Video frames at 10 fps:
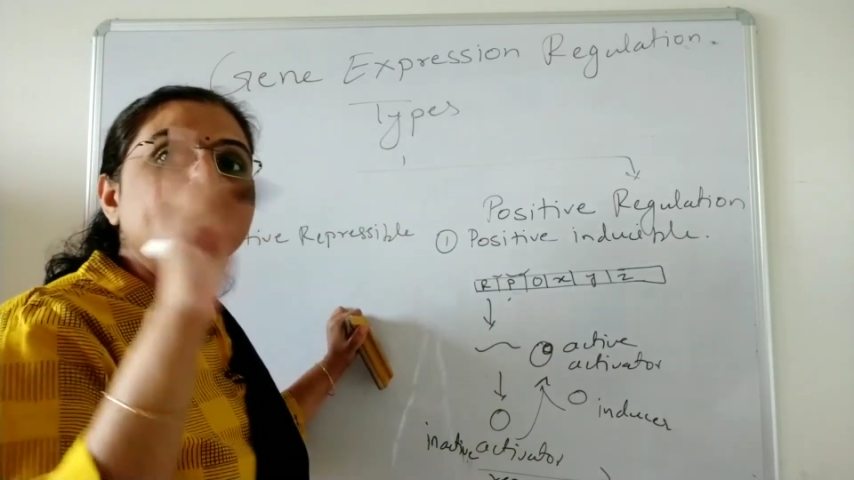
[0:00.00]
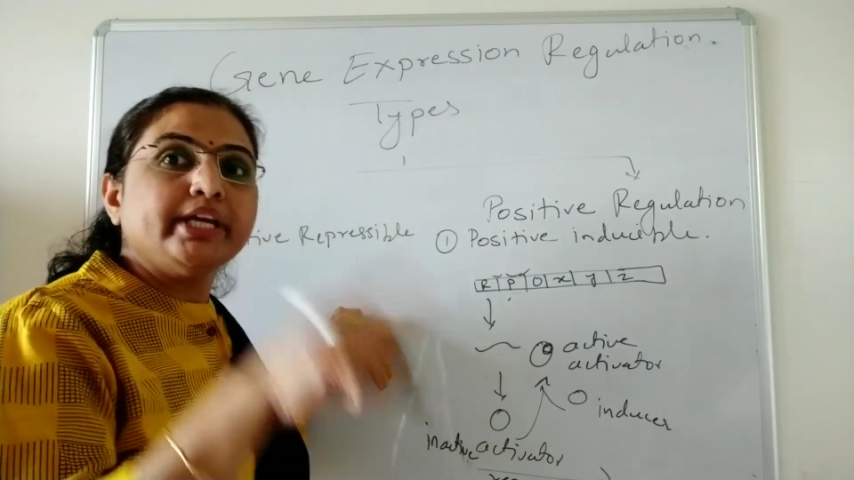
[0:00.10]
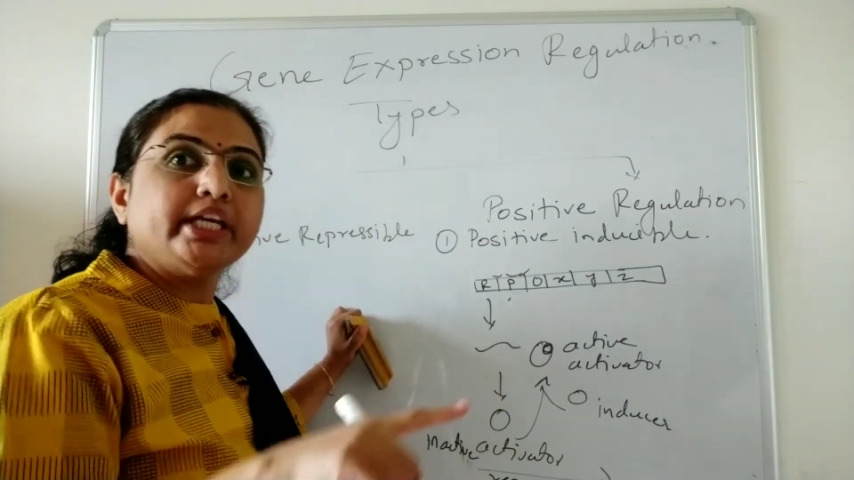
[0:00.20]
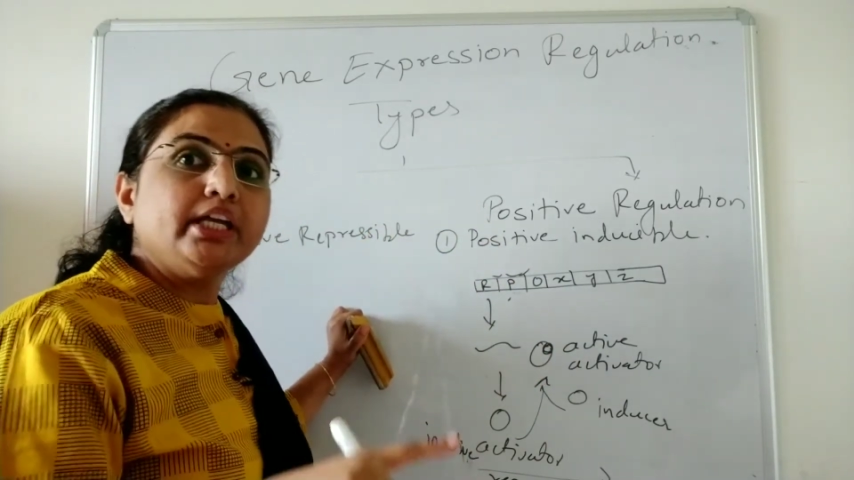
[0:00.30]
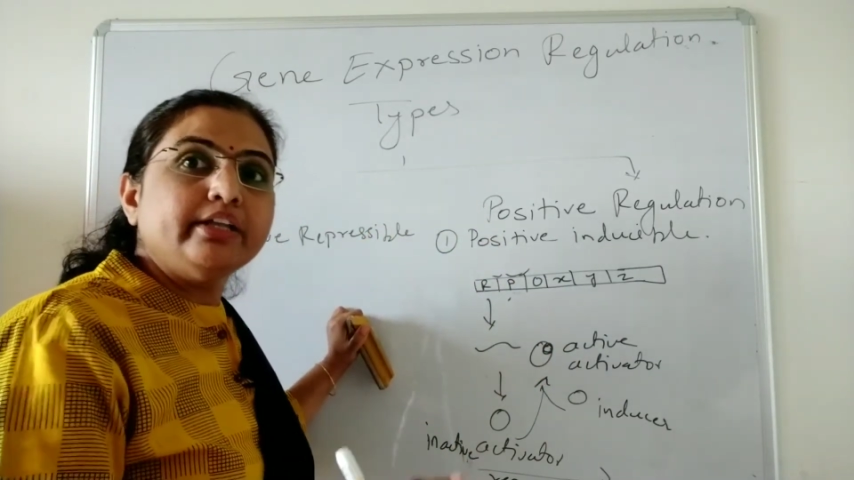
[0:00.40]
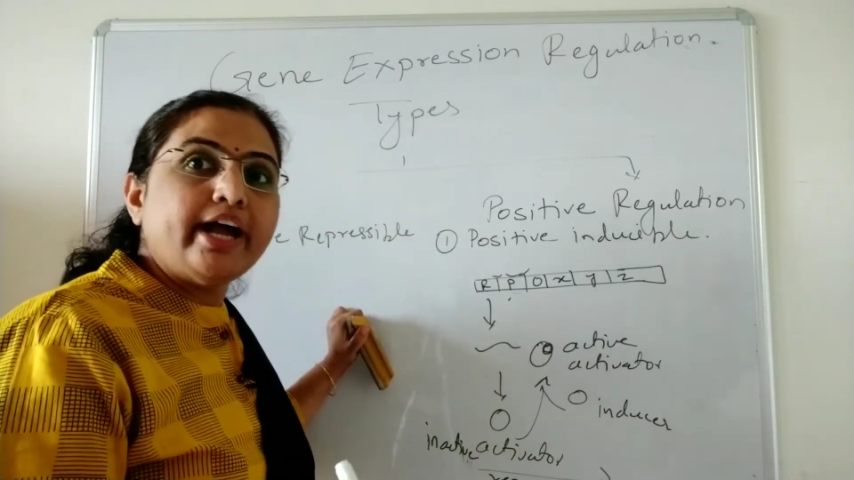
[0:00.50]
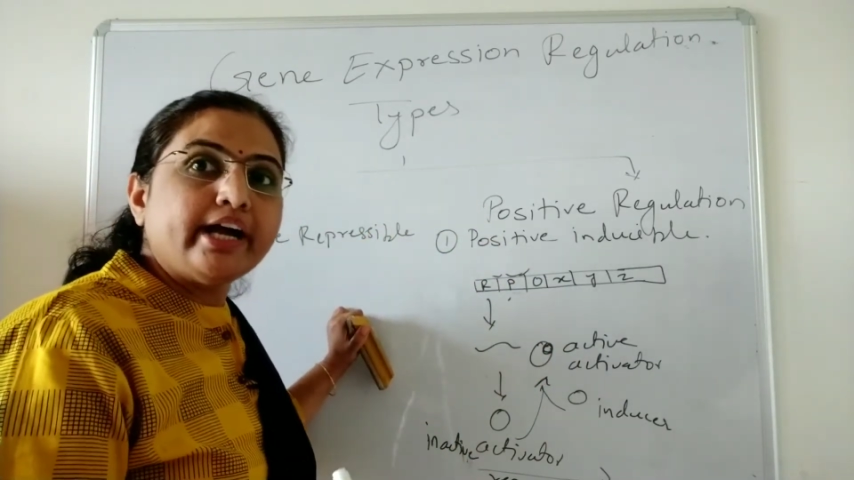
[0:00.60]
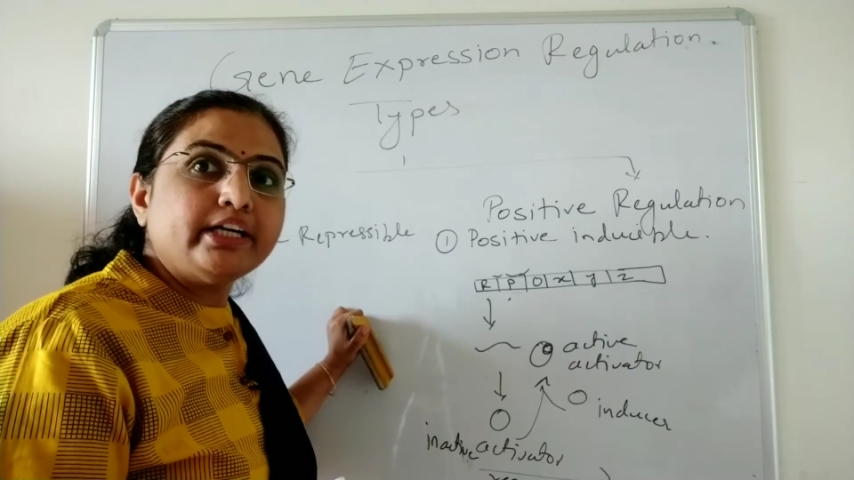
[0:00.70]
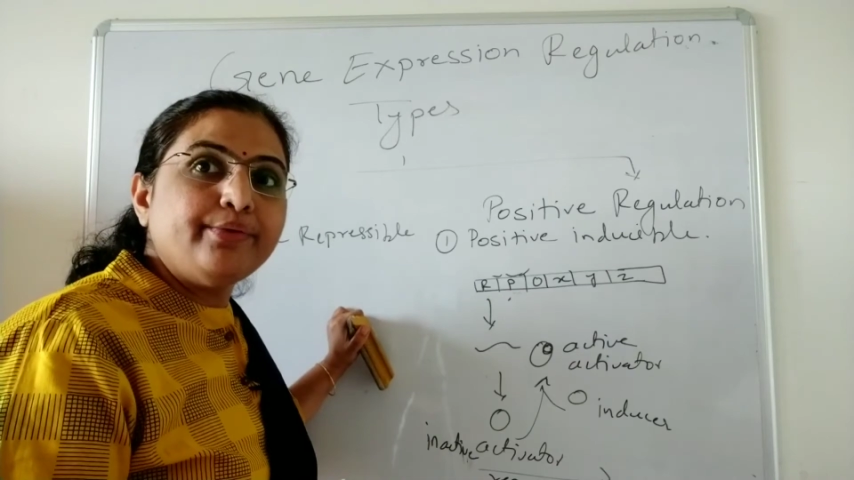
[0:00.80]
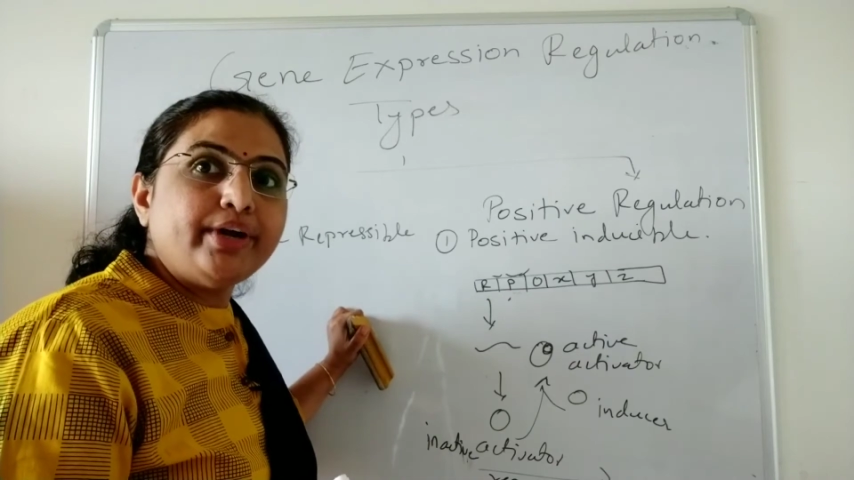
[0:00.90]
making the
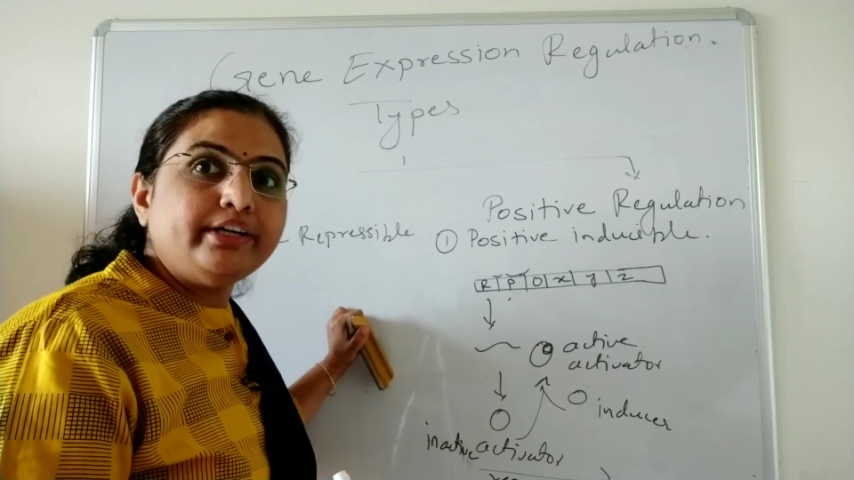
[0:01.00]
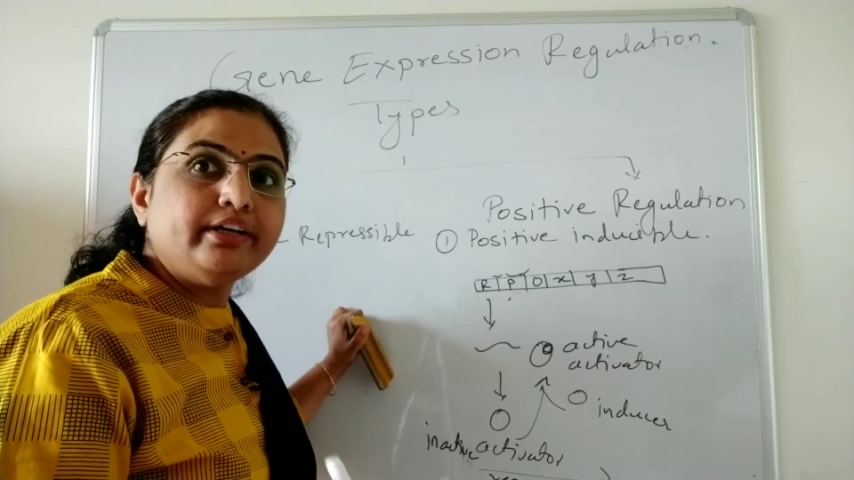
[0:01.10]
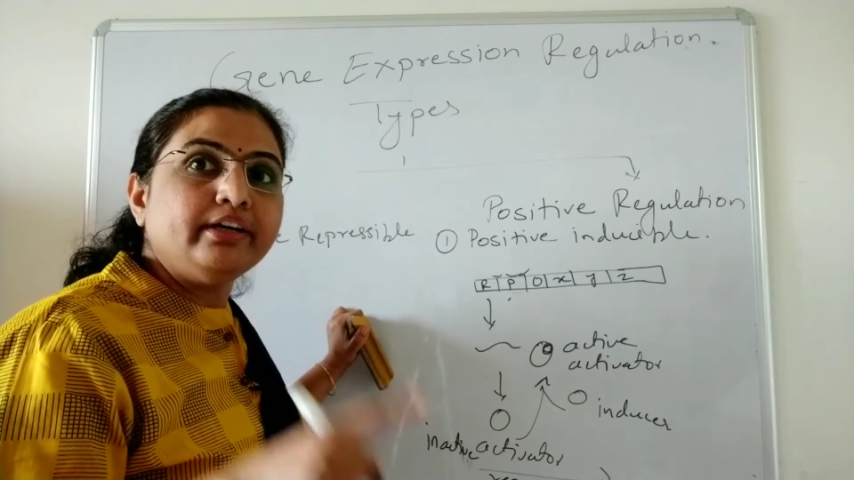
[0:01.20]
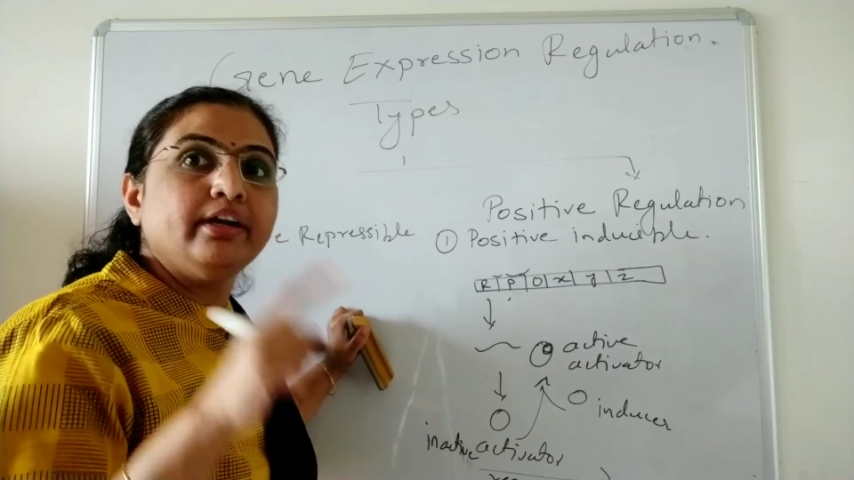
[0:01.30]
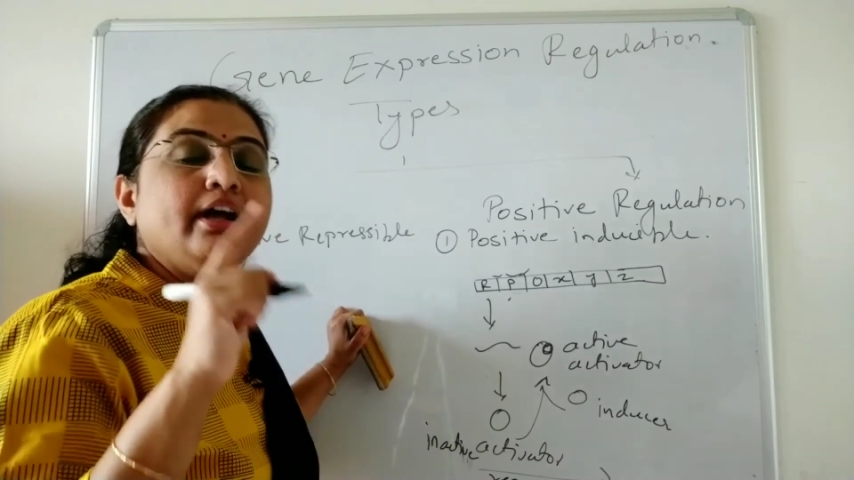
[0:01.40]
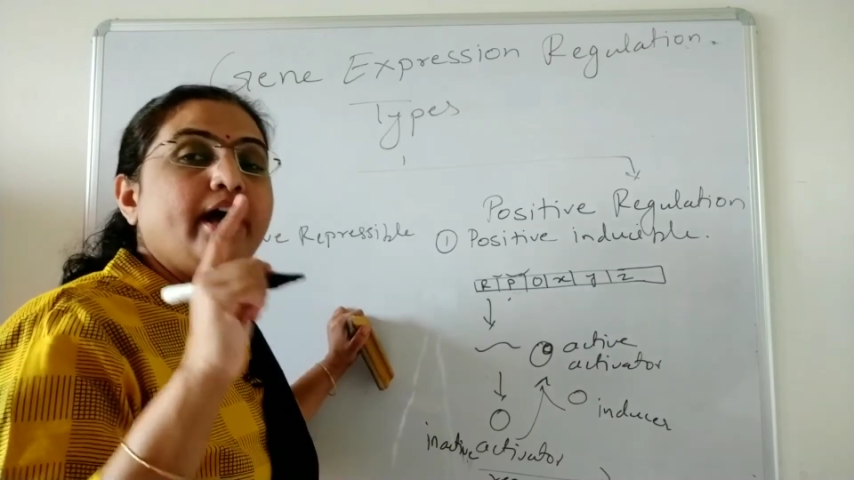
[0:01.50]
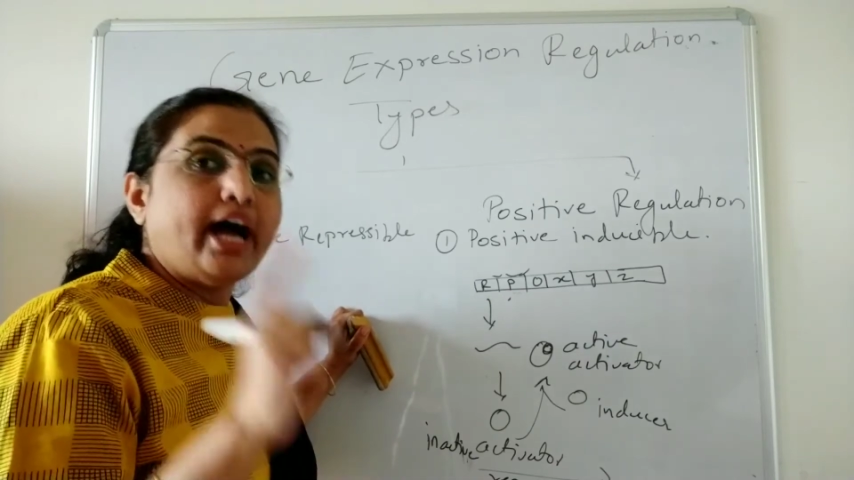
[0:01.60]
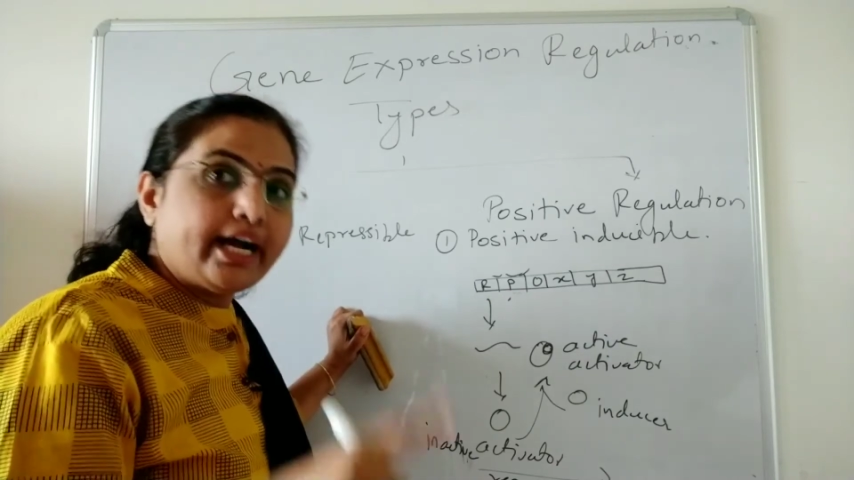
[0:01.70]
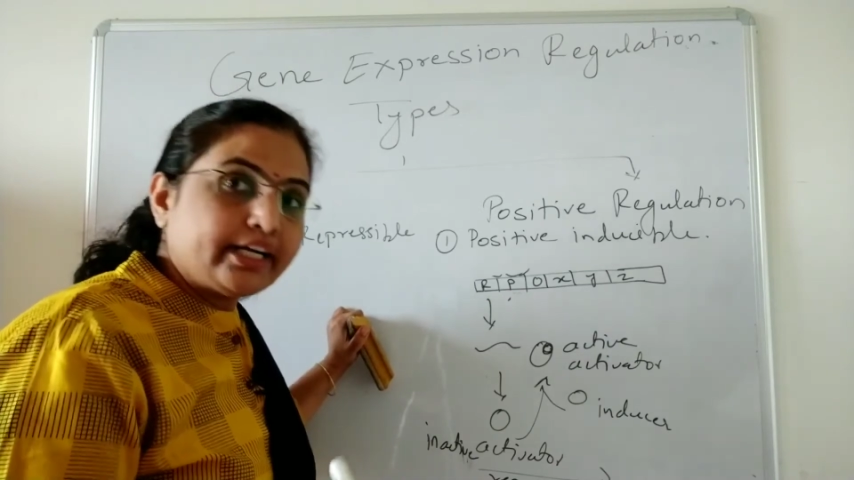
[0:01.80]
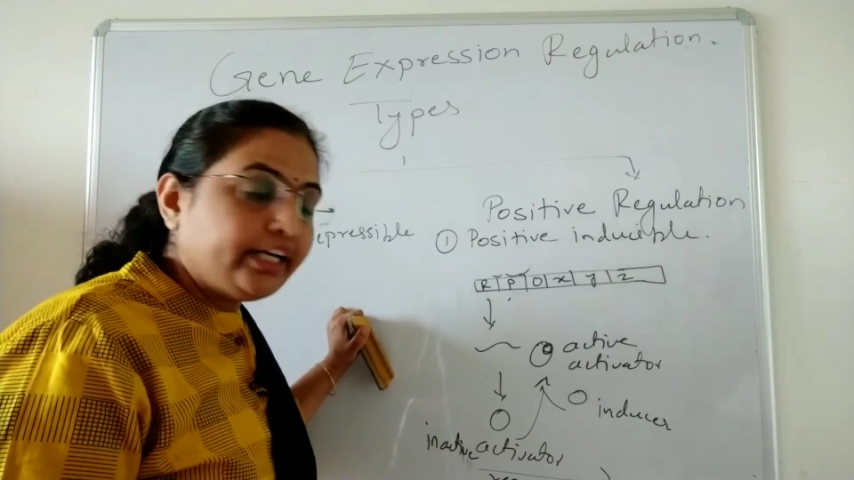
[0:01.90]
activator
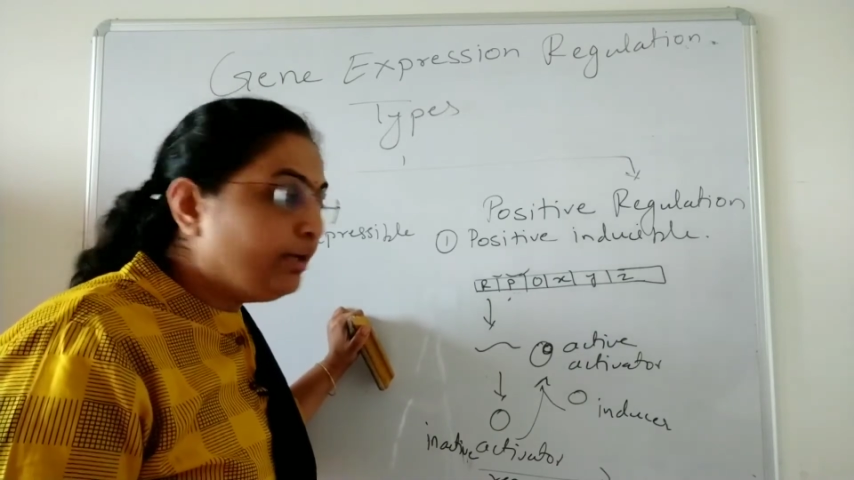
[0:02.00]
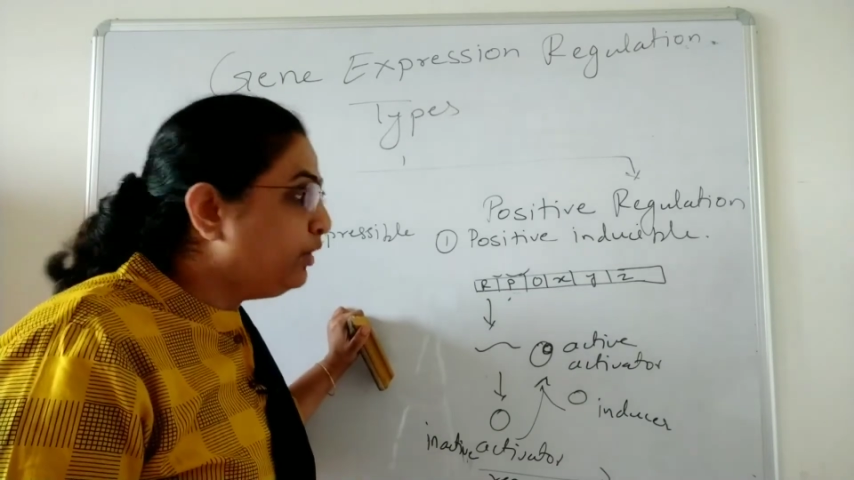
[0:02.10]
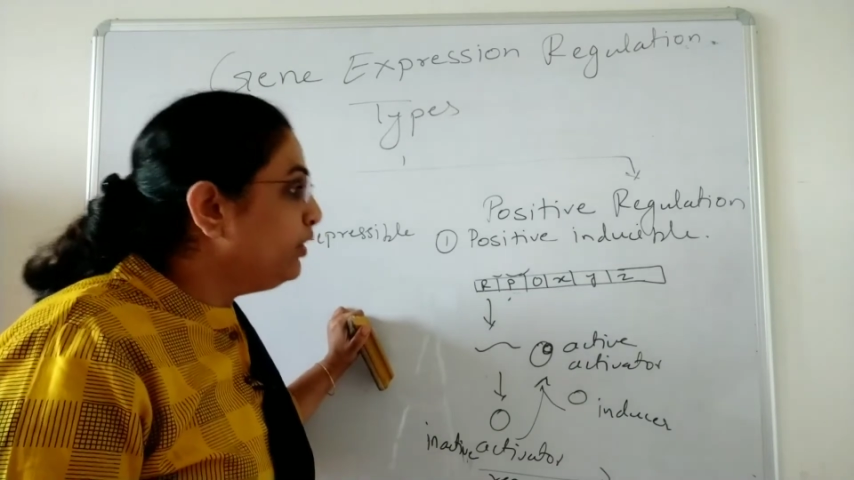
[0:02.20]
active,